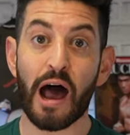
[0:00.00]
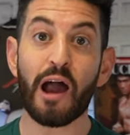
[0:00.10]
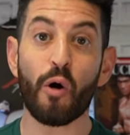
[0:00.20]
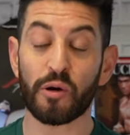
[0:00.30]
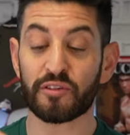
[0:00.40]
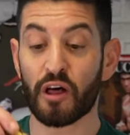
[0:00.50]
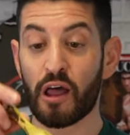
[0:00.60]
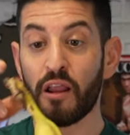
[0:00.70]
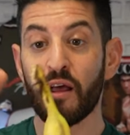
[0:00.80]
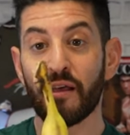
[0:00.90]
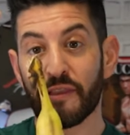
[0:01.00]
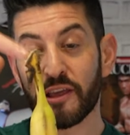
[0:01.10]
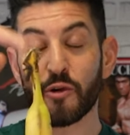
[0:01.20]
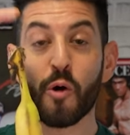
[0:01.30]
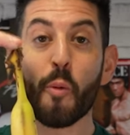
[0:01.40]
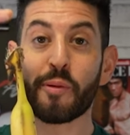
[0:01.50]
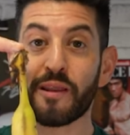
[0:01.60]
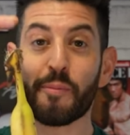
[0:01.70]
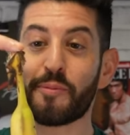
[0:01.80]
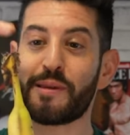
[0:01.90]
I always thought that you opened
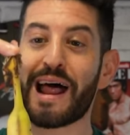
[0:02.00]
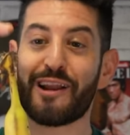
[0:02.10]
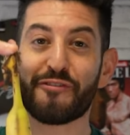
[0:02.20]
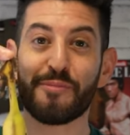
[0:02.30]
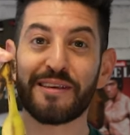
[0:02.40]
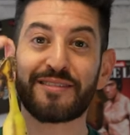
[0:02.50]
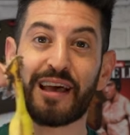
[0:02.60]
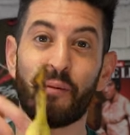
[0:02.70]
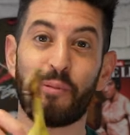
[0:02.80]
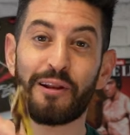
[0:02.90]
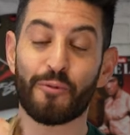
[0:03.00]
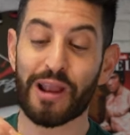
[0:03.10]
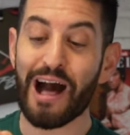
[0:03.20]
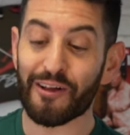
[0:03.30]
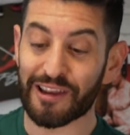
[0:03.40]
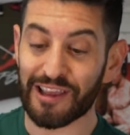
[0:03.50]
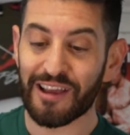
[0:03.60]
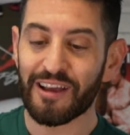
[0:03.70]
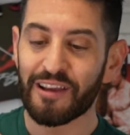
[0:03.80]
up the banana from this side, but in reality,